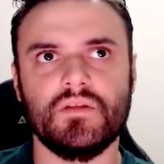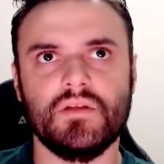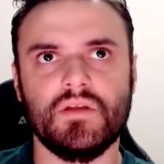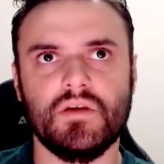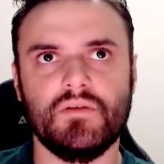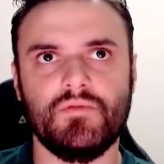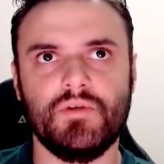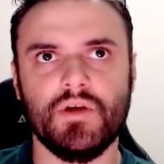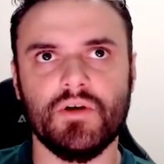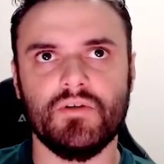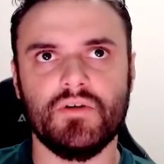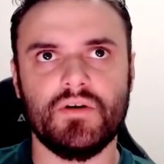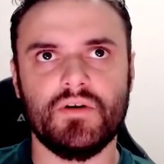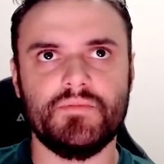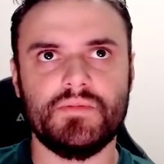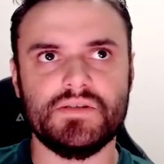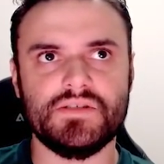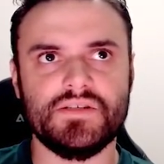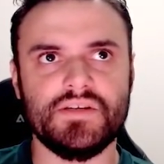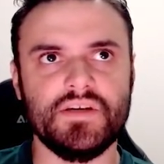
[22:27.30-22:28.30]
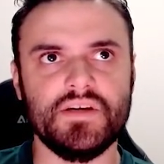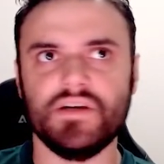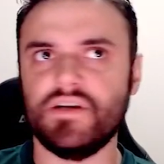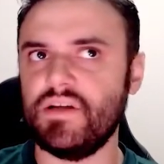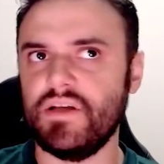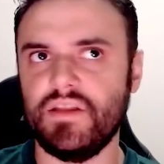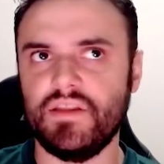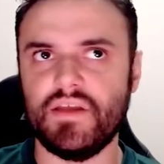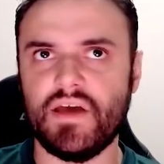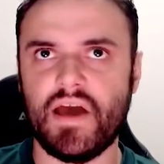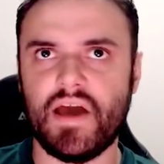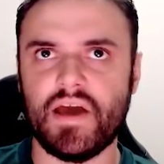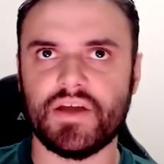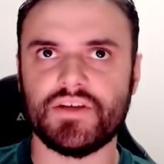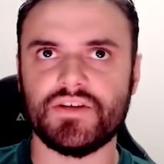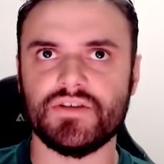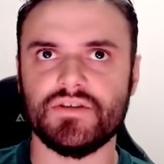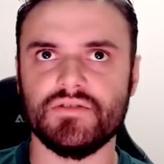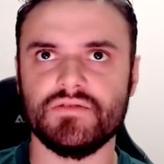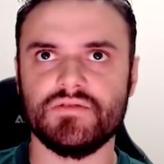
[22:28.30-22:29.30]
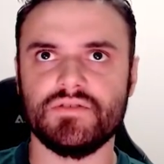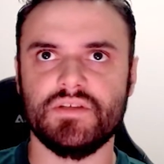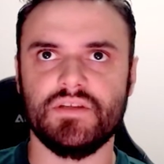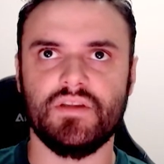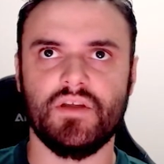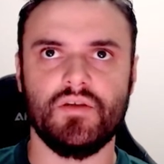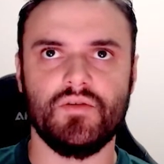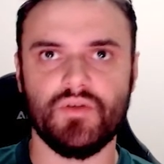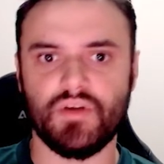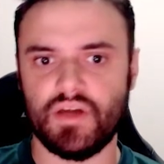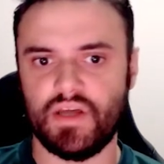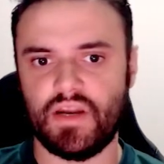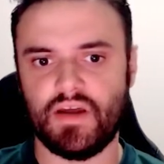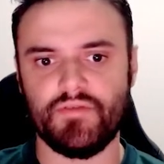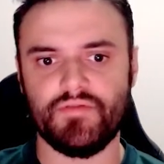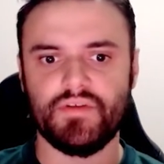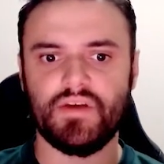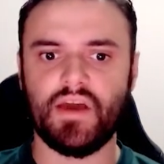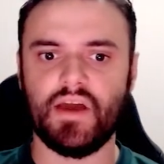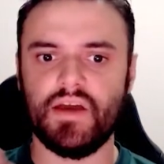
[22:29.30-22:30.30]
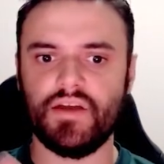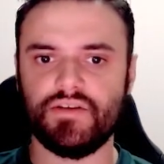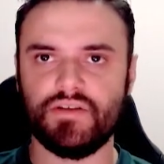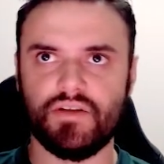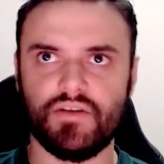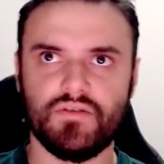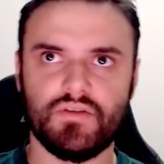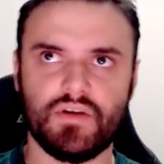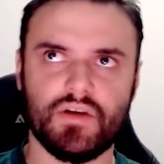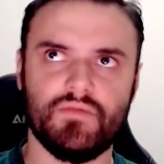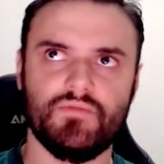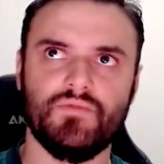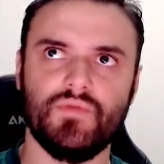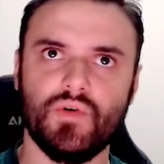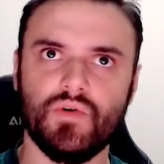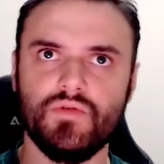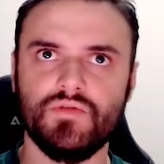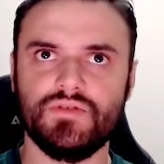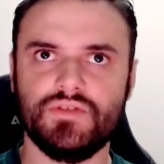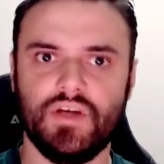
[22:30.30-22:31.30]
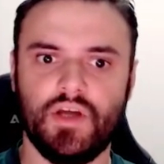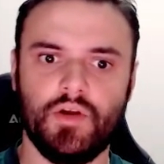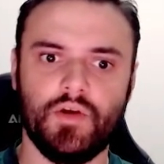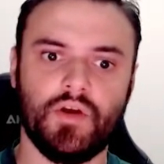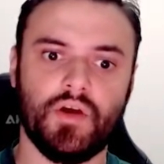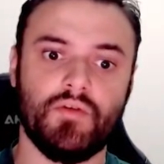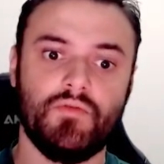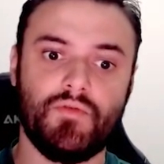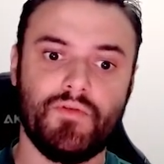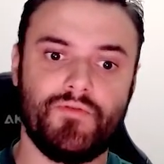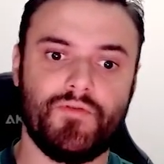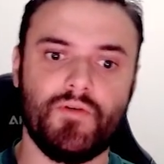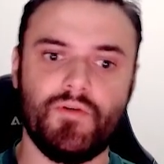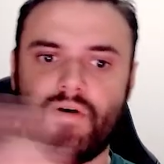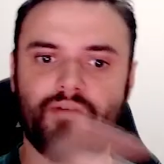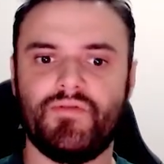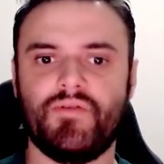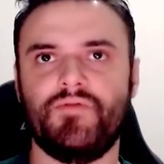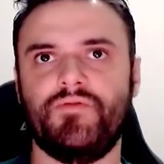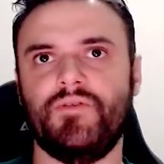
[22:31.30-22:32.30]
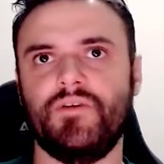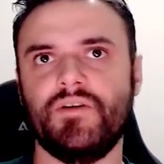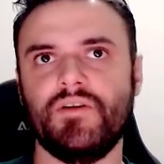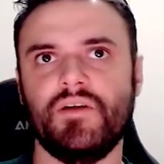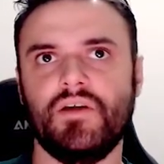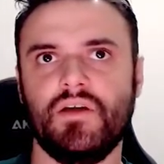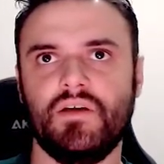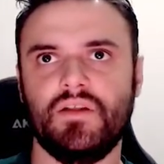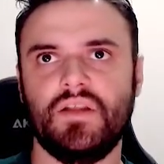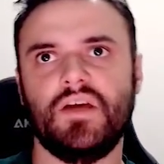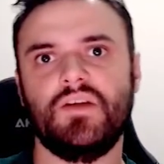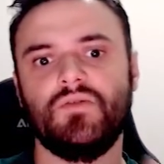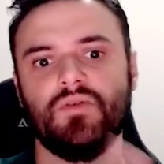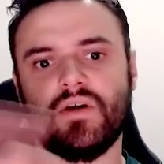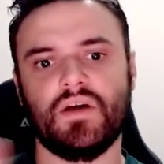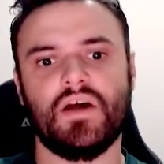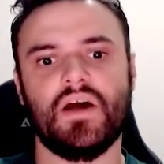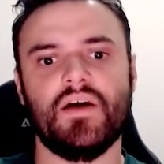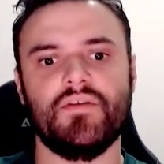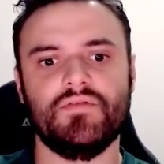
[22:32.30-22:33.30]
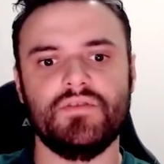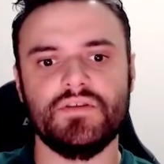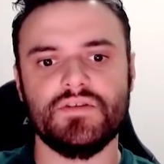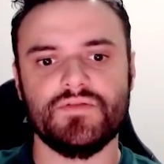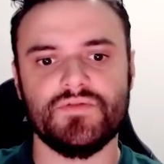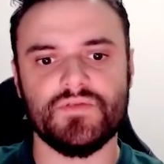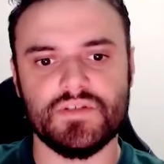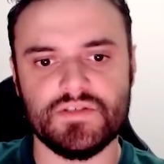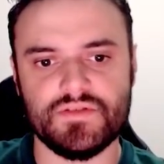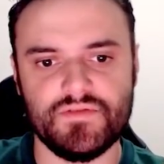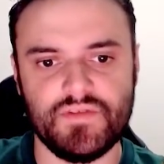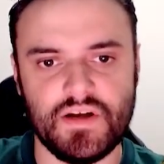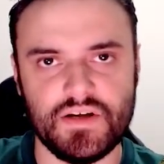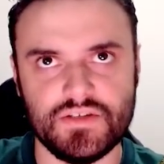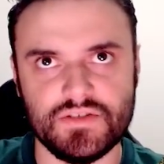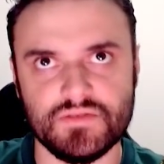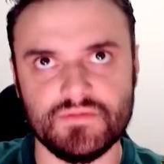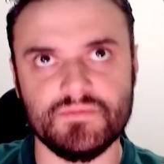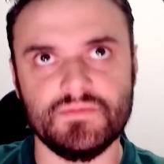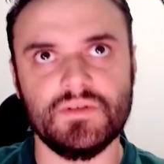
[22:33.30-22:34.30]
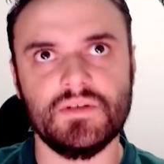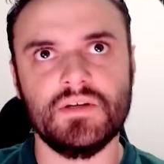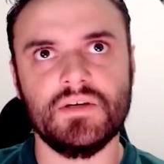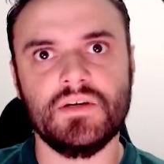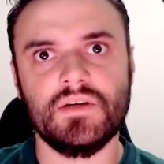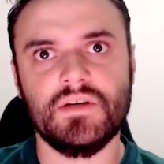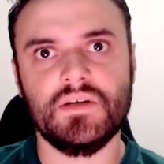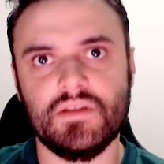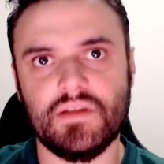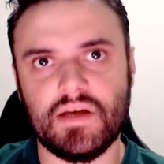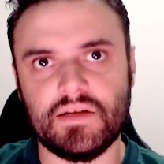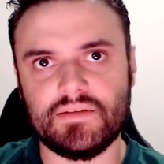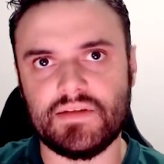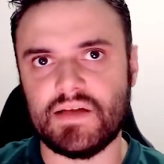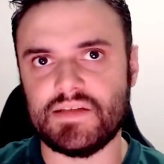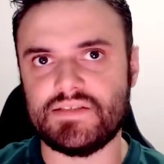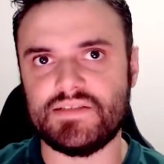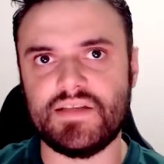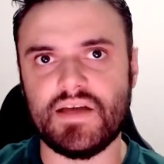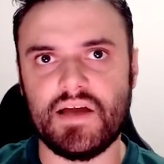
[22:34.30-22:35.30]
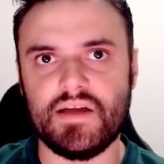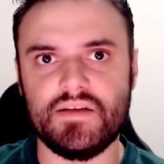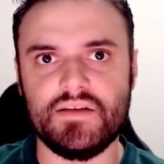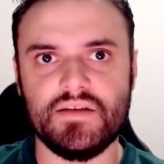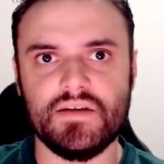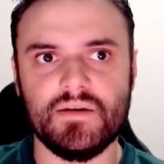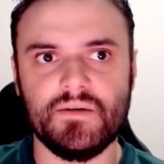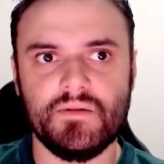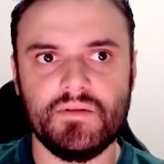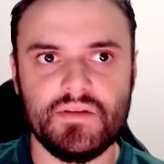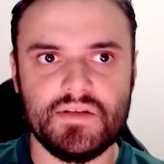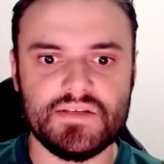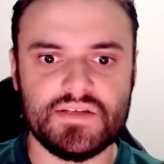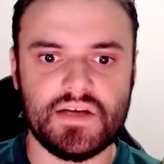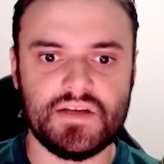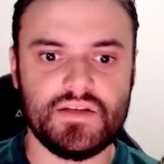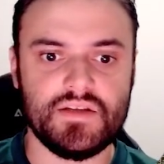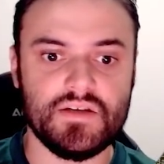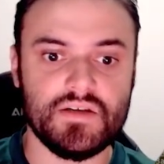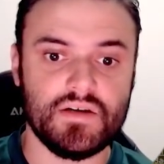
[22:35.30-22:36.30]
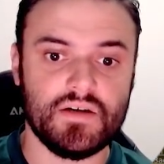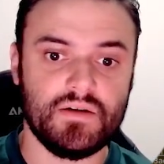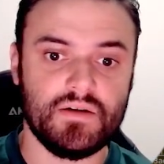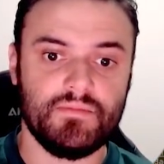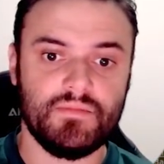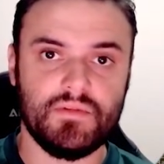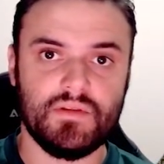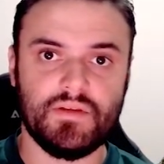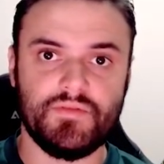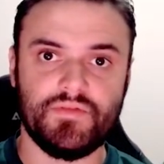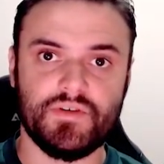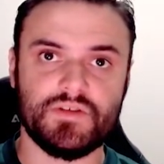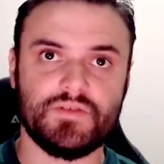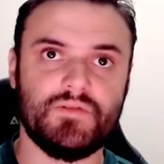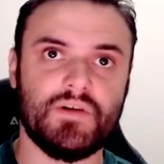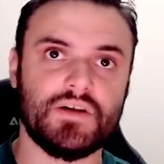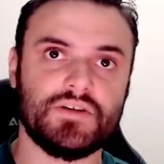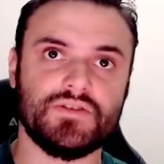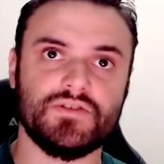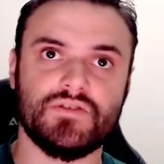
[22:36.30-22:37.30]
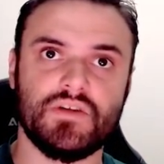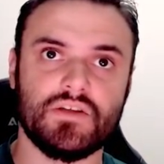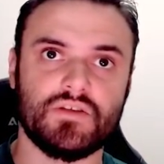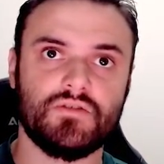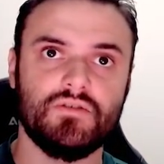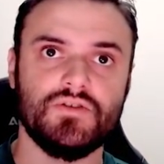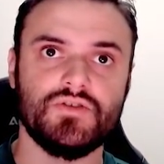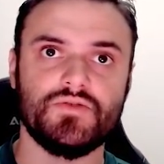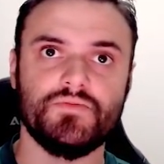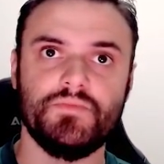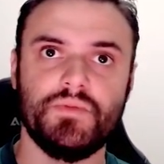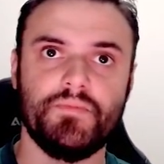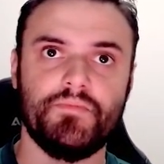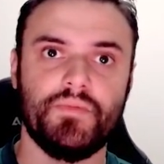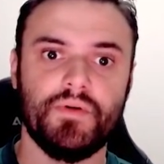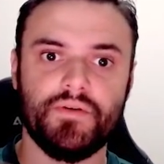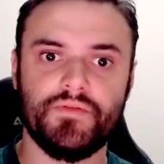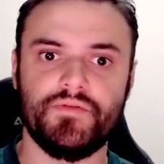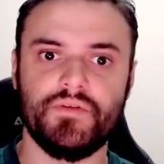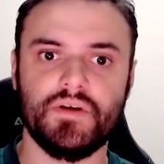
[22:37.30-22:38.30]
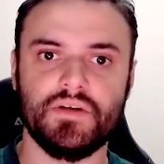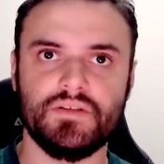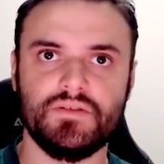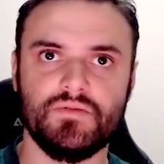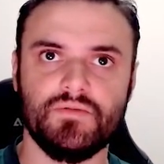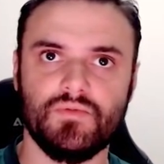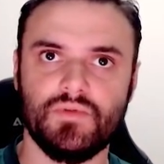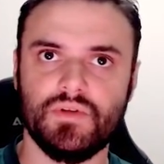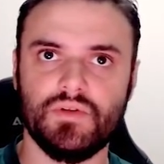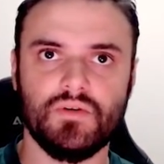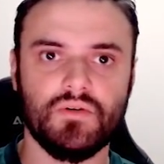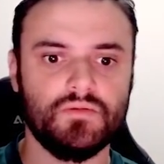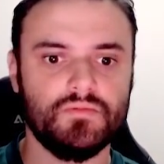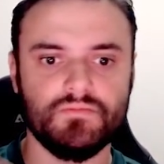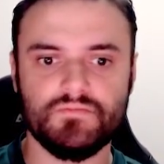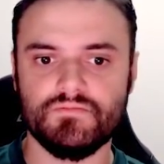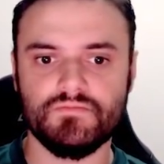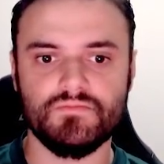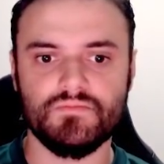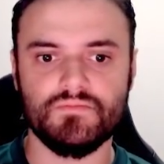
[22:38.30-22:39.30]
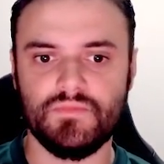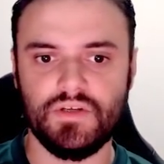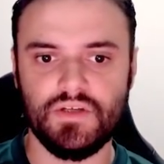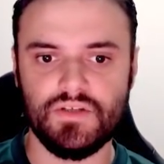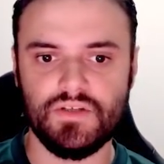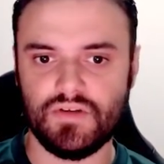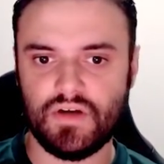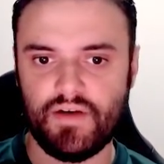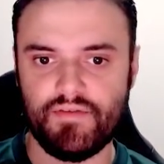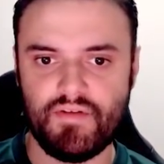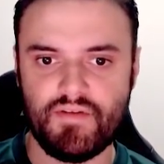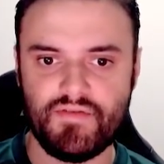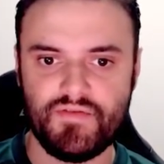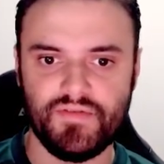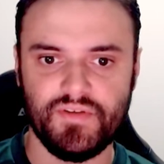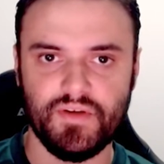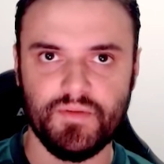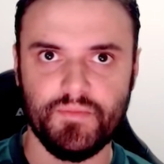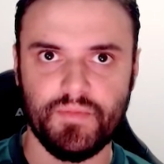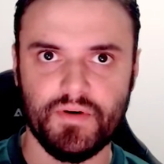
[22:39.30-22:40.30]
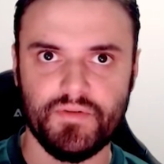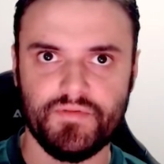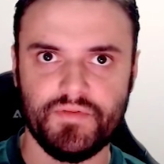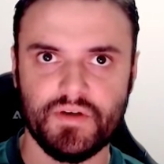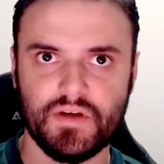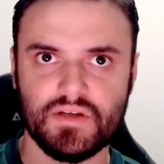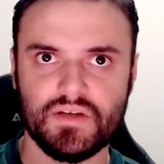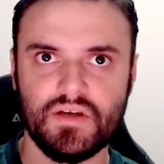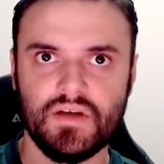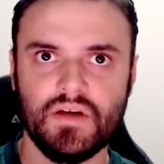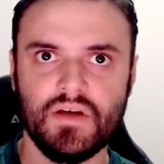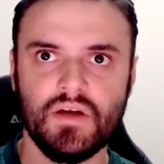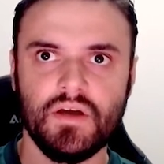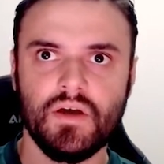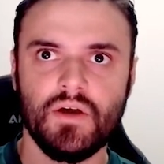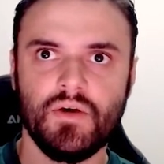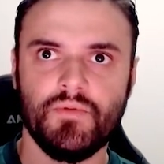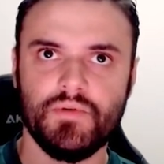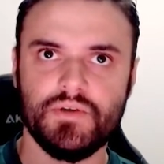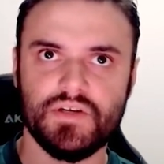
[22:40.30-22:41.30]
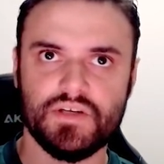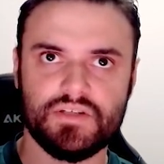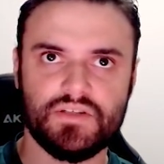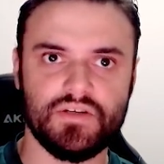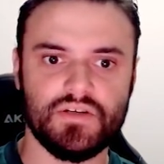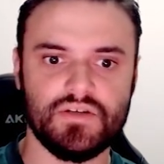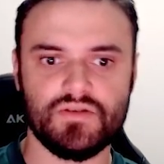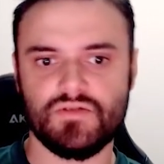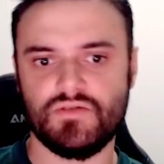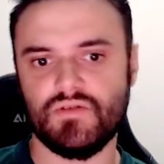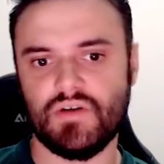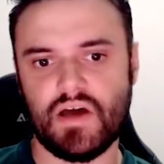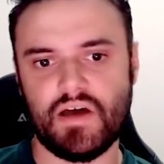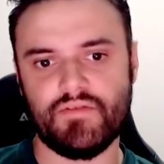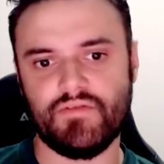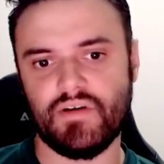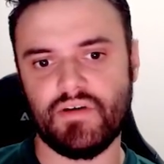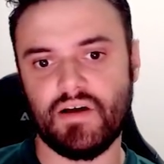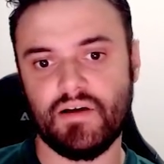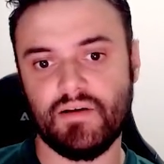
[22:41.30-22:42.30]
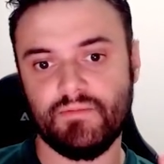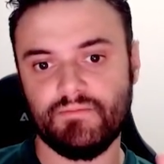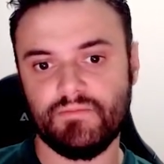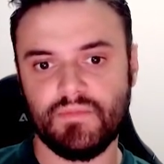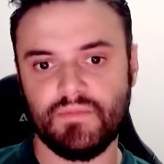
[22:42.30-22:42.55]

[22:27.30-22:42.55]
real numbers here in the actions, and then you can navigate and you can vote and you can review everything, and then you can have this first version. Like that's the idea. The first version is not going to be perfect. We don't need to have everything perfect. We just need to have a